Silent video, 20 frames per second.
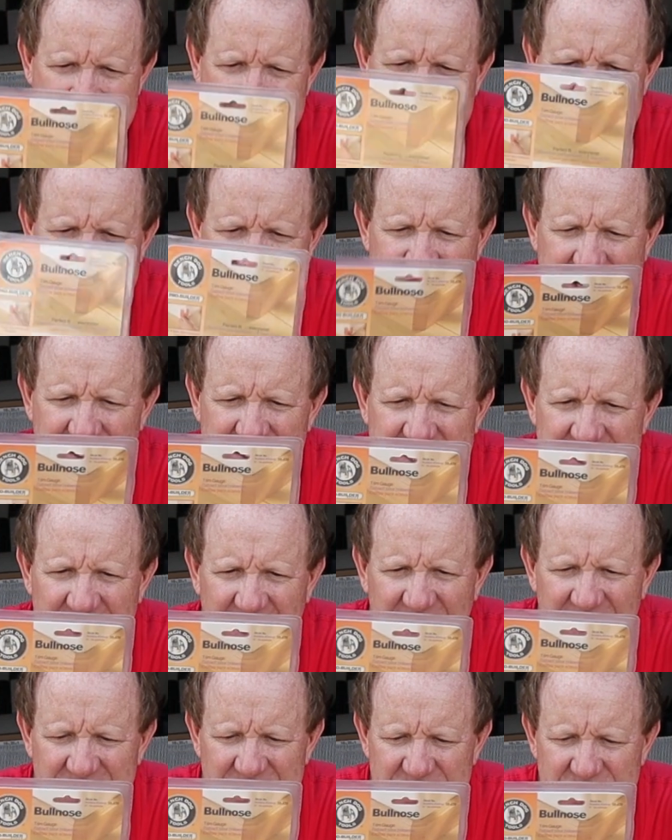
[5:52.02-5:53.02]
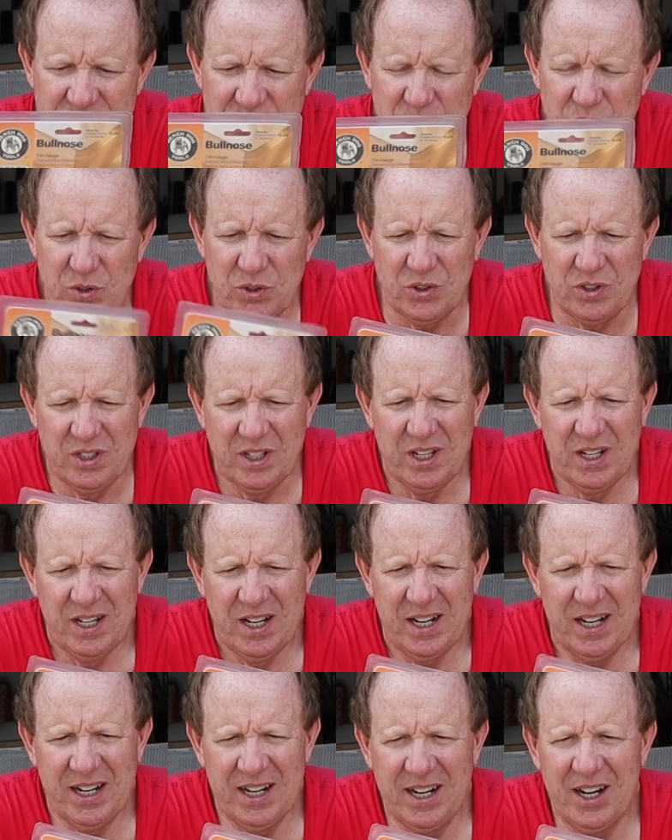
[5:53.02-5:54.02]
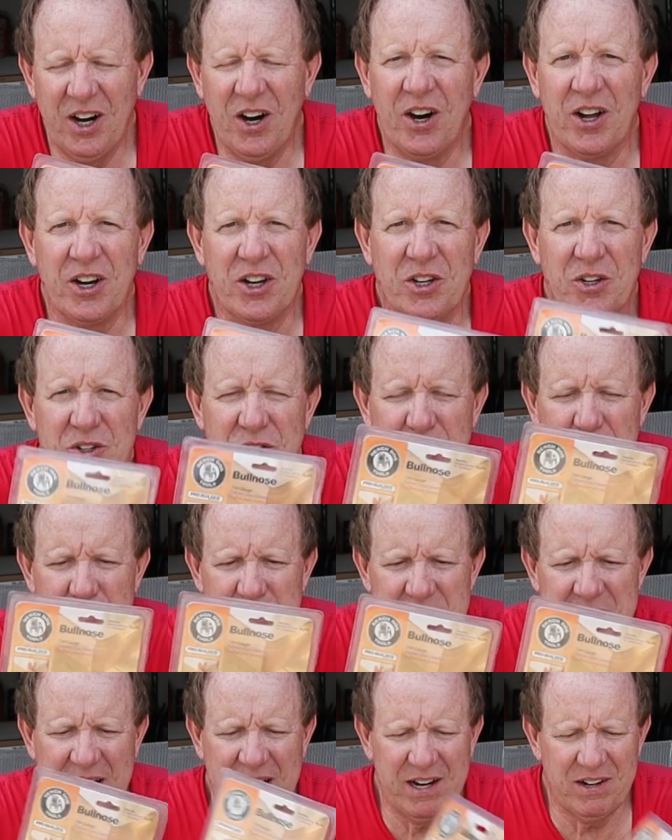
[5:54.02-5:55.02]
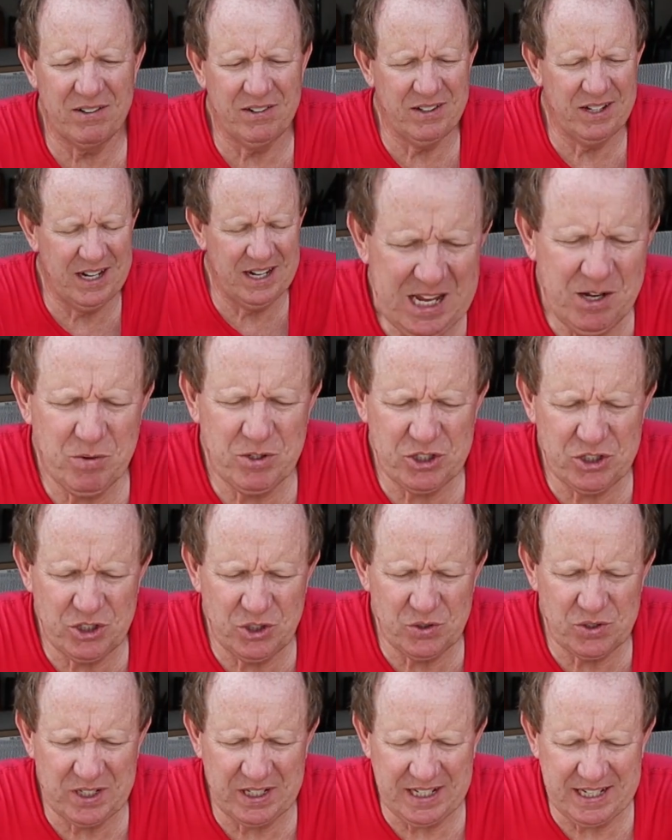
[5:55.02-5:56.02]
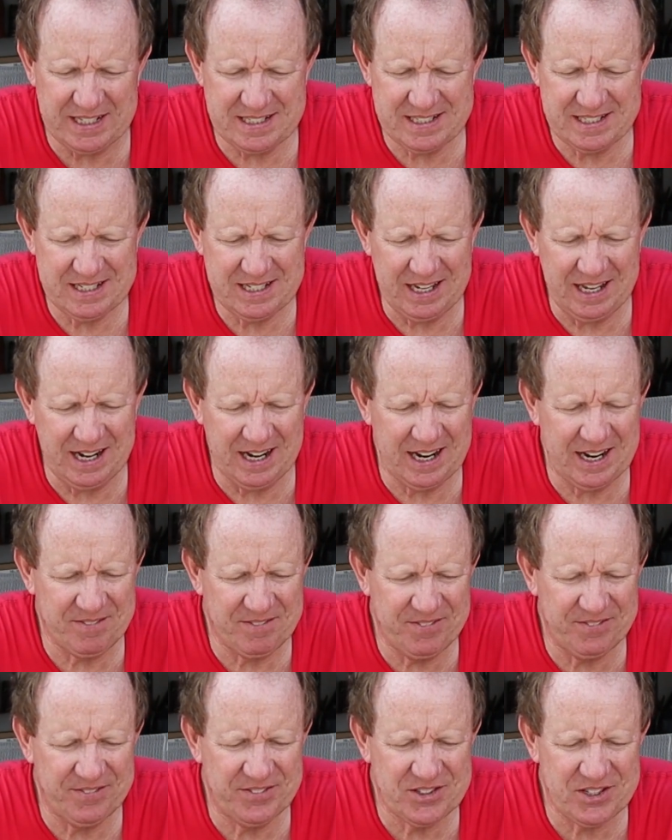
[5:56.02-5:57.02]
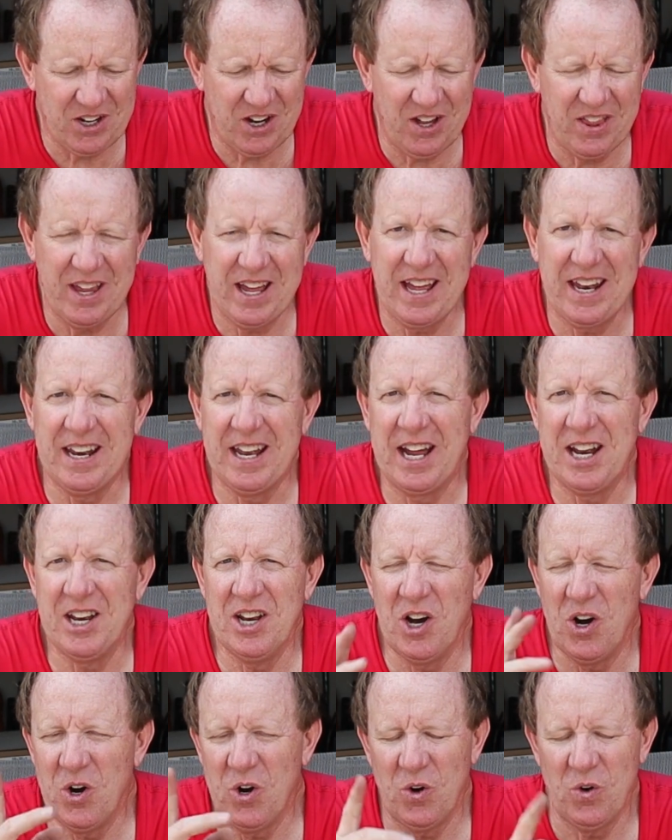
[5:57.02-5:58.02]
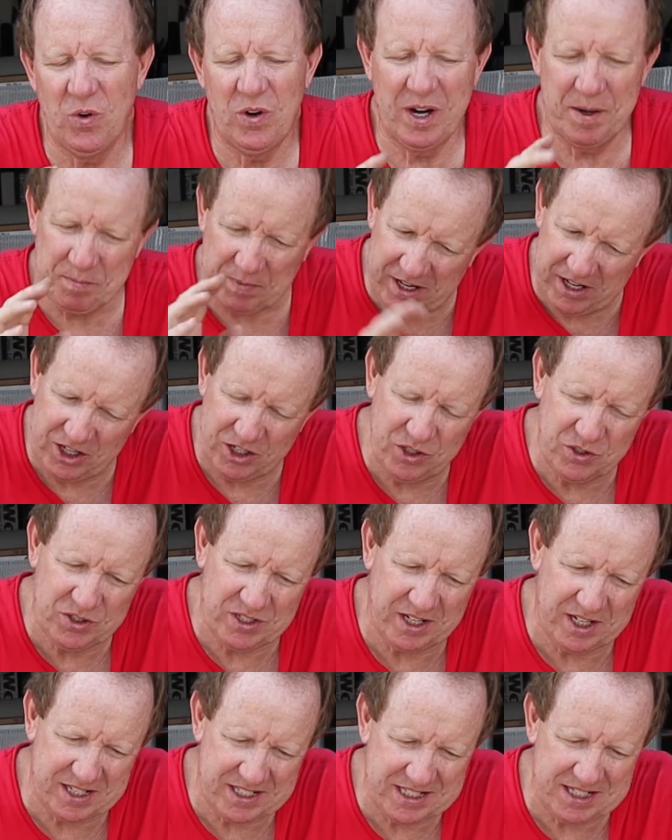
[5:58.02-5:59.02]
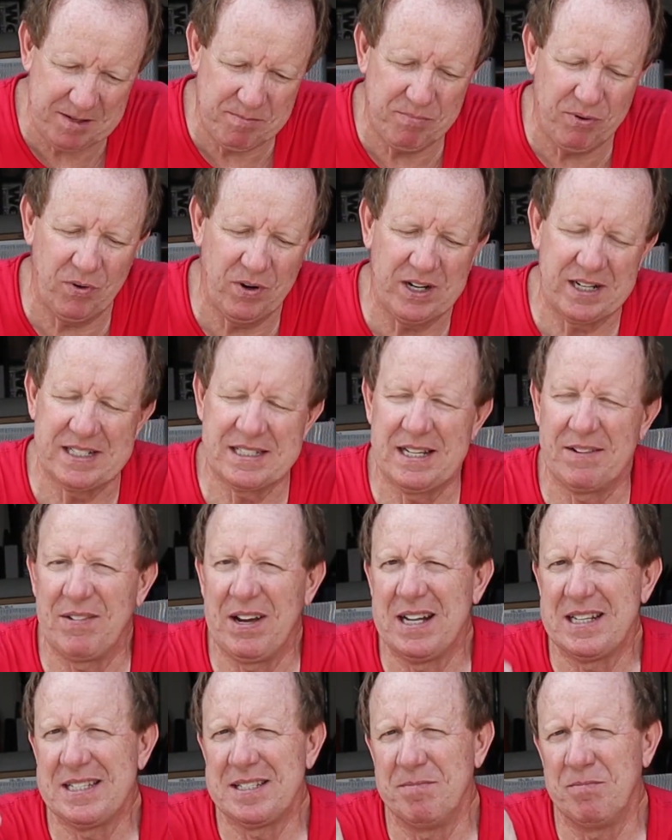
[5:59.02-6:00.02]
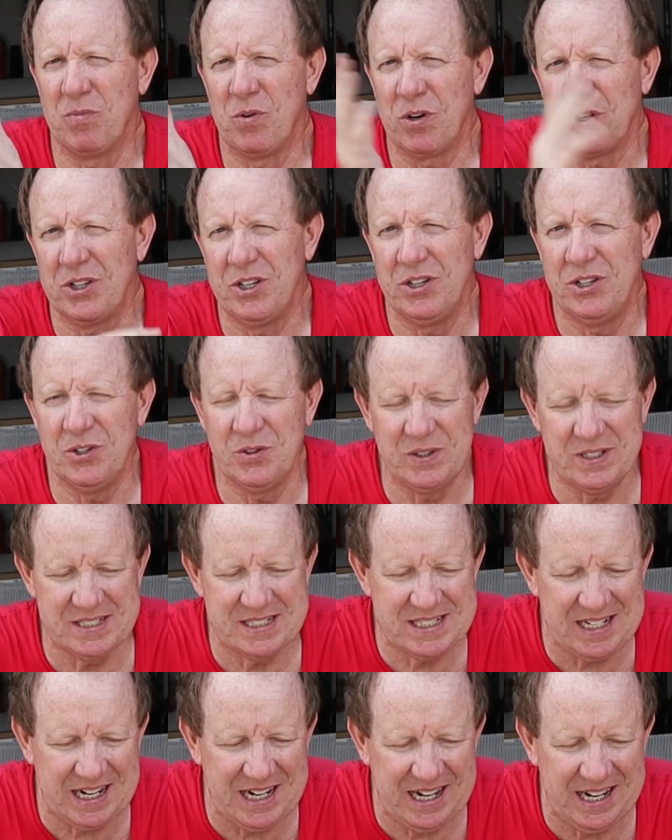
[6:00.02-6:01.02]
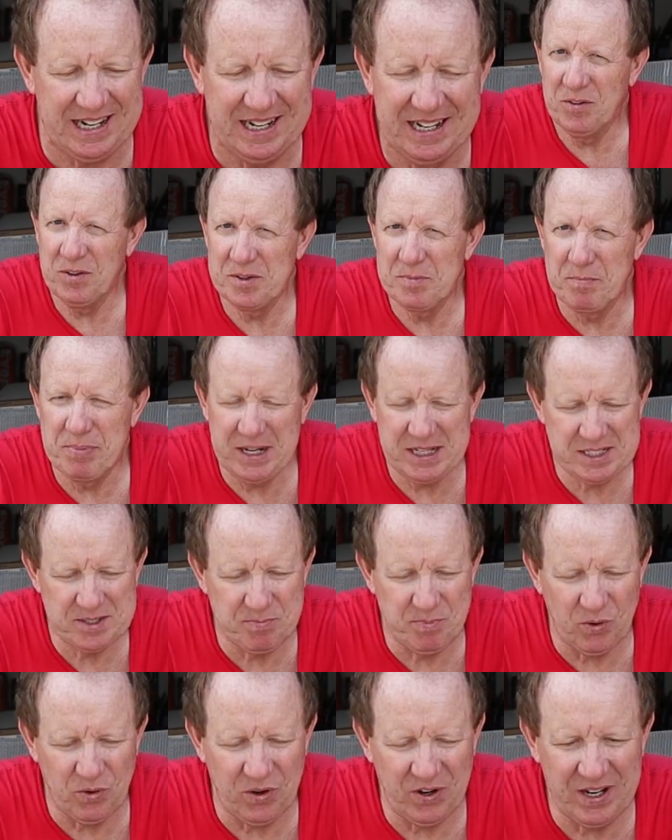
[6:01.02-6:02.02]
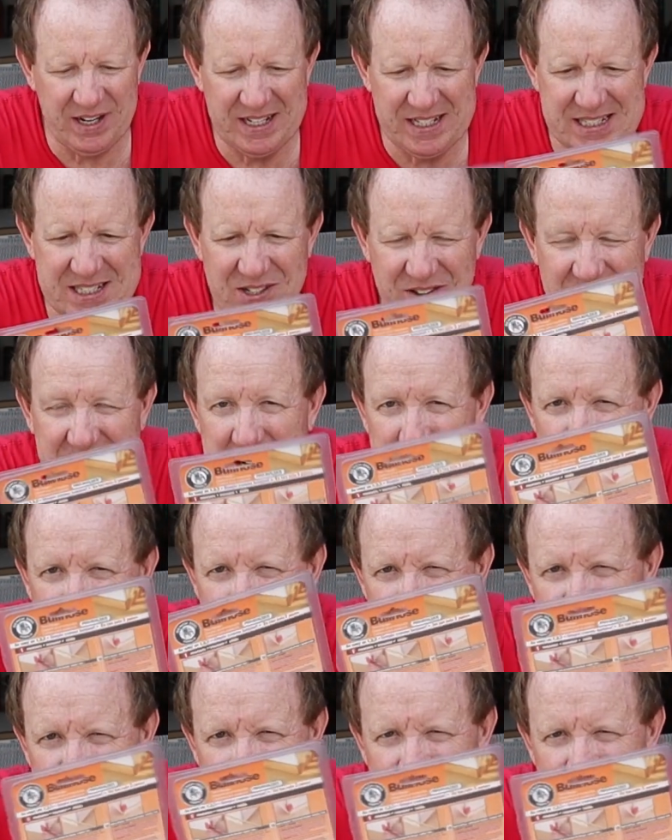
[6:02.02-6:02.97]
And I actually saw this tool on a YouTube channel. He was using it and I saw that, and I know I'm going to use it at some point because I've got some work to do inside with baseboard, and this will come in